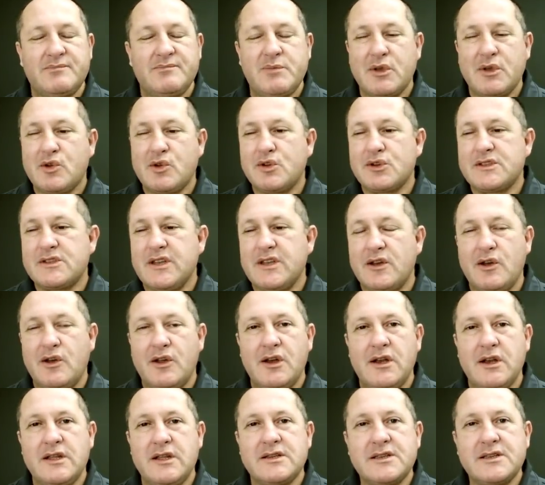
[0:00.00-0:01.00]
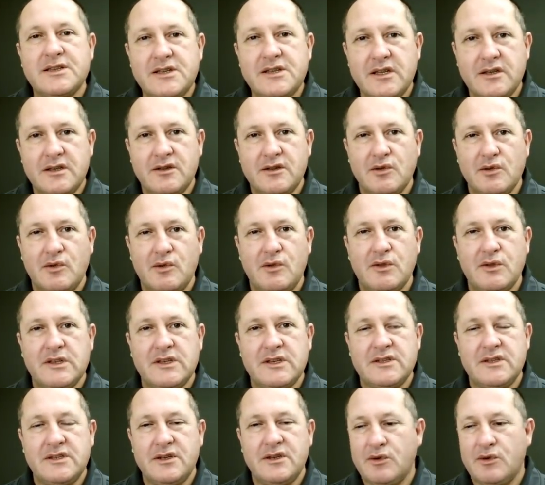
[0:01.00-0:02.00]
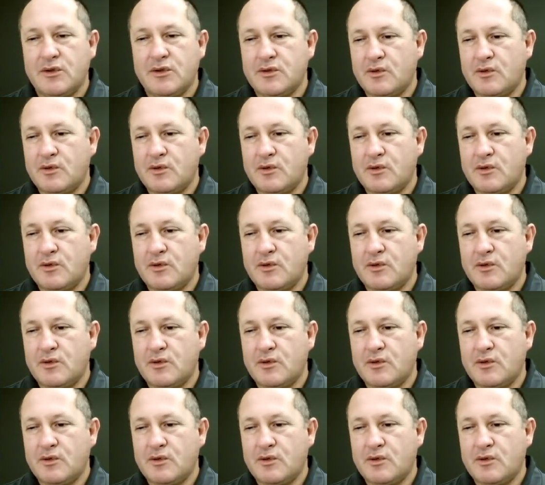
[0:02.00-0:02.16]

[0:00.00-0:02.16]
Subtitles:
because they are listening to all these New World